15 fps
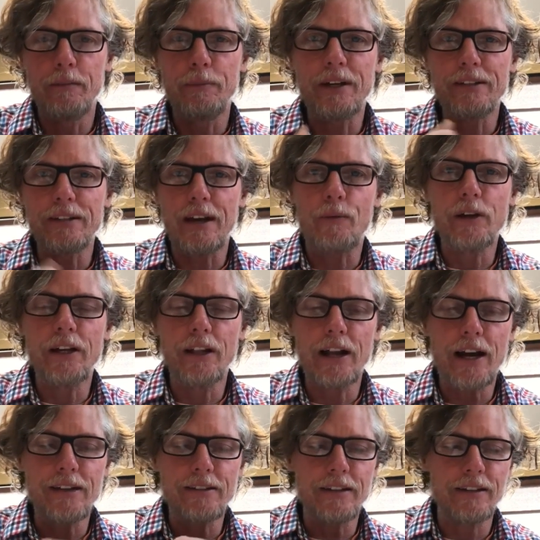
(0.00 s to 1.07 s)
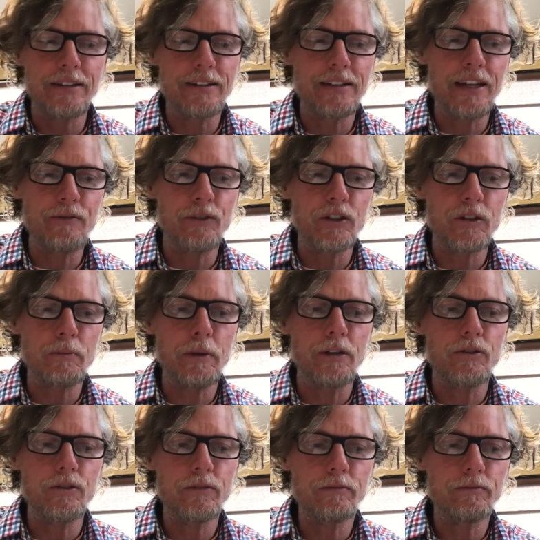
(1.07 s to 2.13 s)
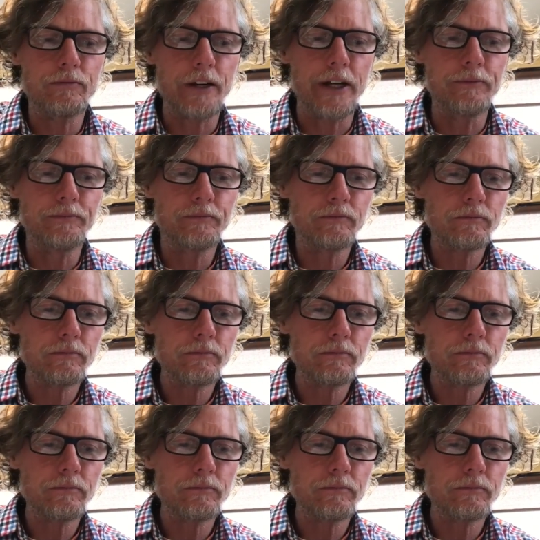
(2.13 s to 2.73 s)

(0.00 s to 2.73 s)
because I realize that this is evil speech, right?